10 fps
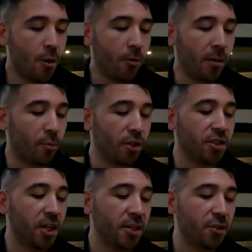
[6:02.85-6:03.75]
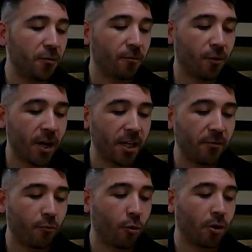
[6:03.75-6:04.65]
We appreciate you, Freddie,
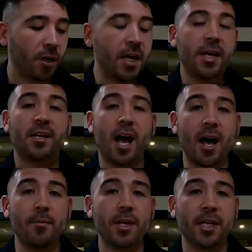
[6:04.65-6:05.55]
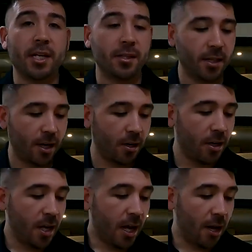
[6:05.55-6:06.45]
for commenting in there.
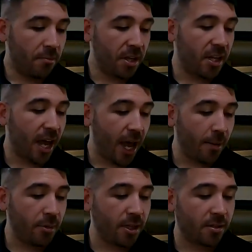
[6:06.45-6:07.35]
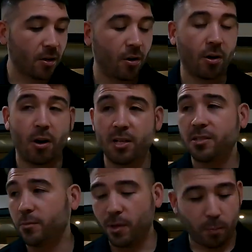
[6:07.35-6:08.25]
The cabinets are
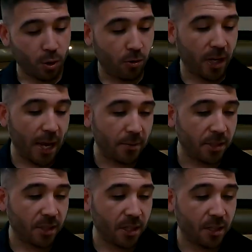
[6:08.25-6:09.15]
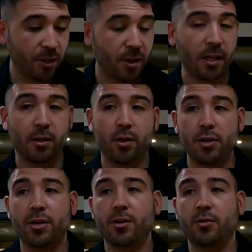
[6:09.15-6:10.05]
awesome. The pearl cabinets in here, they
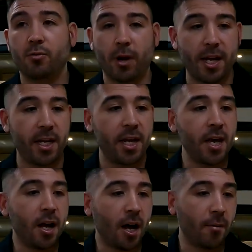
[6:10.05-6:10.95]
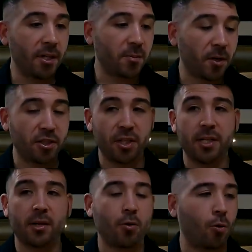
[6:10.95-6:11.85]
look great, especially
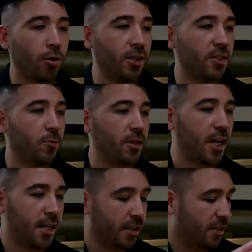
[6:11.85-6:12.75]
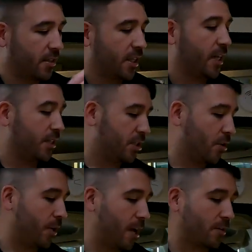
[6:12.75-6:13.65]
in accordance with kind of the
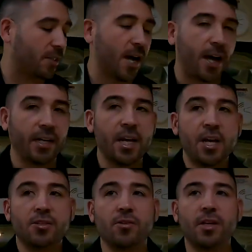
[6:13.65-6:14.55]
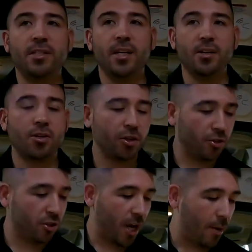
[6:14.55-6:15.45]
sandstone outside. So they did a
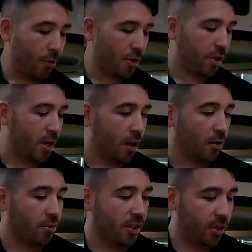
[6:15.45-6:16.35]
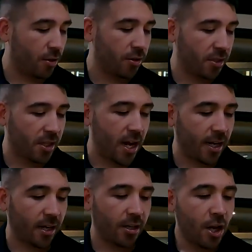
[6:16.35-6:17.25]
good job on the colors here on the
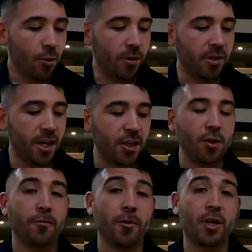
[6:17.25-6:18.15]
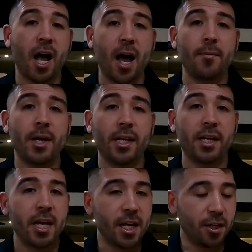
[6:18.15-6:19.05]
Zion. We thank you for
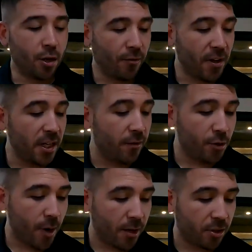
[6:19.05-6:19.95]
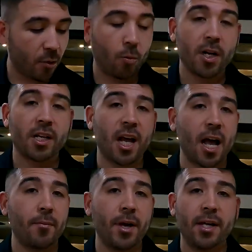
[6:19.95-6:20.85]
commenting. You know, if any of you out there want to
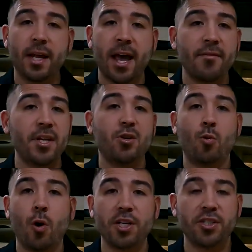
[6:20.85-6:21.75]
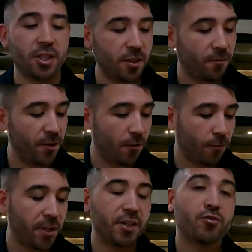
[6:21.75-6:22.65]
comment, have any questions, feel
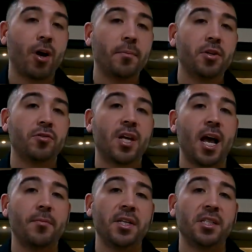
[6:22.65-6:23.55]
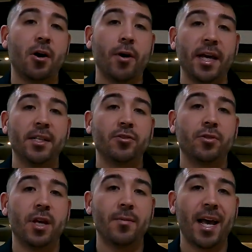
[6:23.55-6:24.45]
free to drop those comments. I'll answer
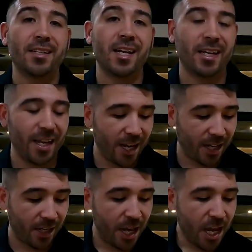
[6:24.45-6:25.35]
them as I can.